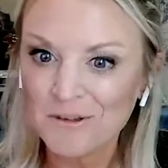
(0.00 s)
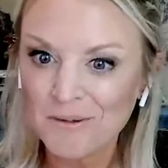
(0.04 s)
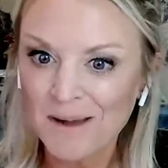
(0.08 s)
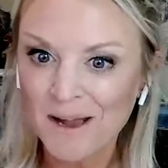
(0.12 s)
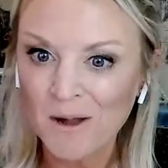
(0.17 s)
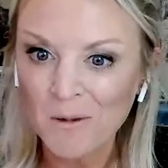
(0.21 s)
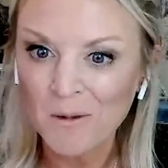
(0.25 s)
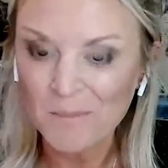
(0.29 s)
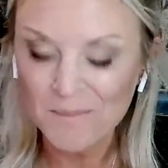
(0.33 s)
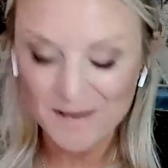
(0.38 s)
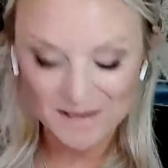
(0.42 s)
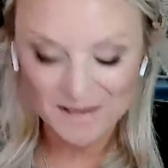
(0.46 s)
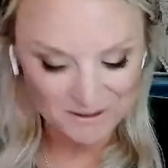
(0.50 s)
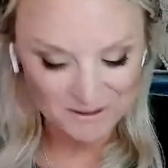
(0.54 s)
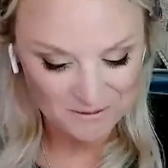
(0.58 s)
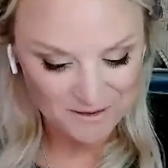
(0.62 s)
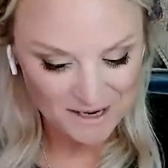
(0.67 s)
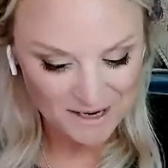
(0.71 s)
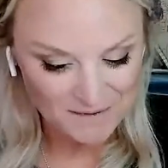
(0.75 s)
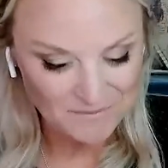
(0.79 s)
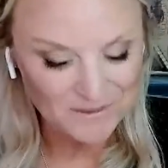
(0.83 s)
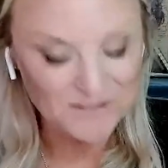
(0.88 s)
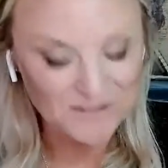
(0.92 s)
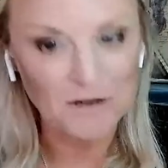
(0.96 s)
new help menu
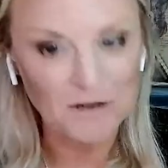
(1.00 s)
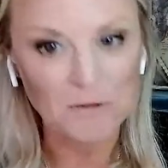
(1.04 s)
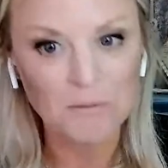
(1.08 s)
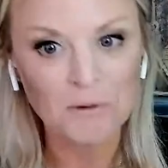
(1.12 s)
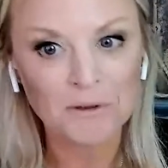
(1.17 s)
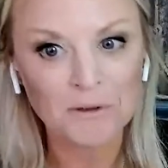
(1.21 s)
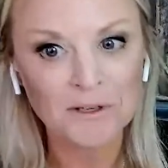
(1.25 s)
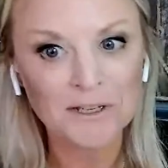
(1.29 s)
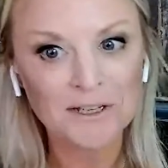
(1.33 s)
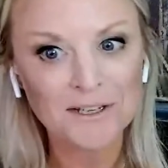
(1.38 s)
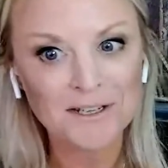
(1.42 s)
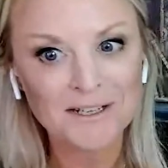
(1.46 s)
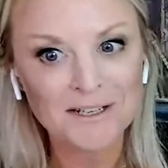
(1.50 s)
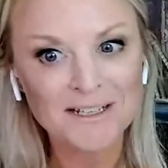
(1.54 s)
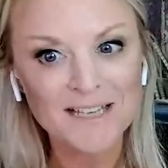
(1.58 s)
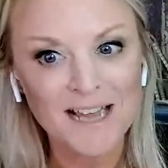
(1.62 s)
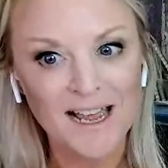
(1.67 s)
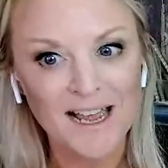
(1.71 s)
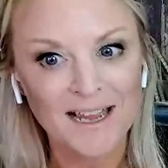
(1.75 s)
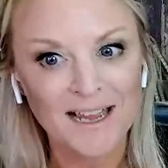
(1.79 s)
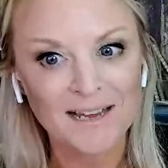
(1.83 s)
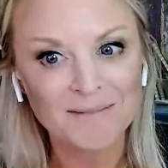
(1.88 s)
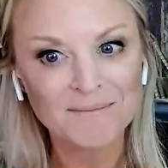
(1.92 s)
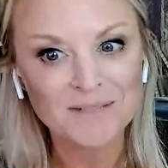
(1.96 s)
gave us a really good
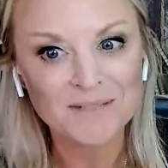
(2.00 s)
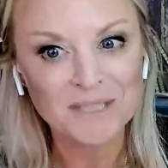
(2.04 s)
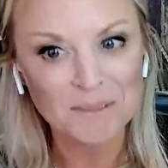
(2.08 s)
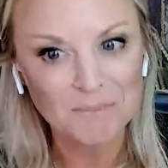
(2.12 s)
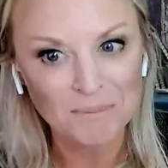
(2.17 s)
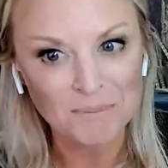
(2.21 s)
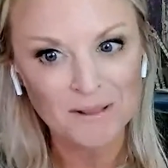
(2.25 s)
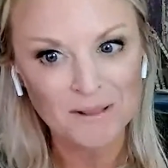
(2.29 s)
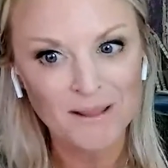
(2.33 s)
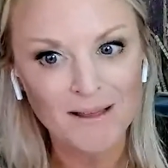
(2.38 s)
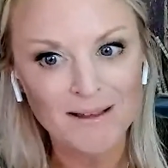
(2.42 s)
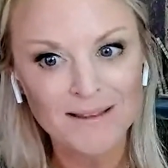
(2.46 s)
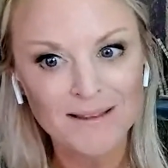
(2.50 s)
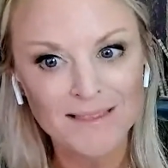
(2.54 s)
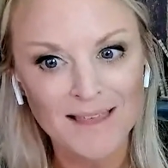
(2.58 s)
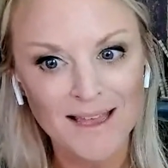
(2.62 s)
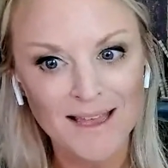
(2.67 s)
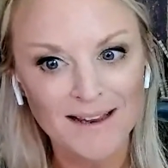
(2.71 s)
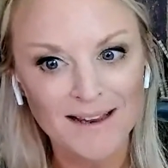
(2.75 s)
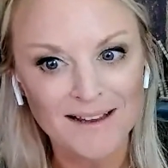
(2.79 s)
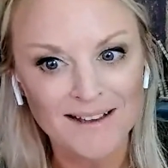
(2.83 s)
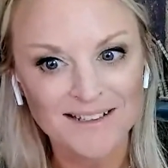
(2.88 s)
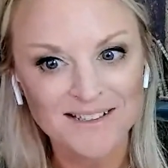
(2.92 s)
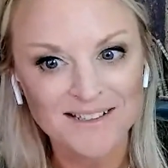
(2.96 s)
time to plug
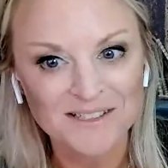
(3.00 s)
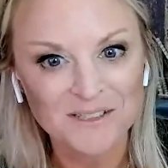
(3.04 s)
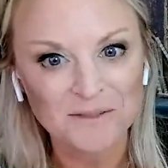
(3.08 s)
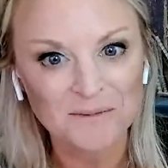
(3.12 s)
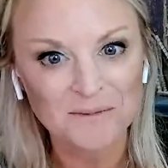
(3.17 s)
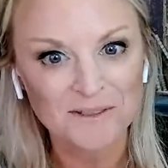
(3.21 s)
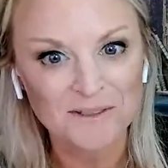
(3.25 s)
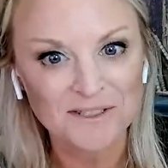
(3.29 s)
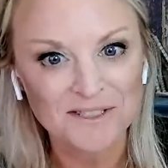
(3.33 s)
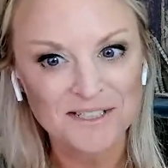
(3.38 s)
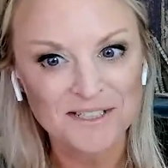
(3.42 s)
that customer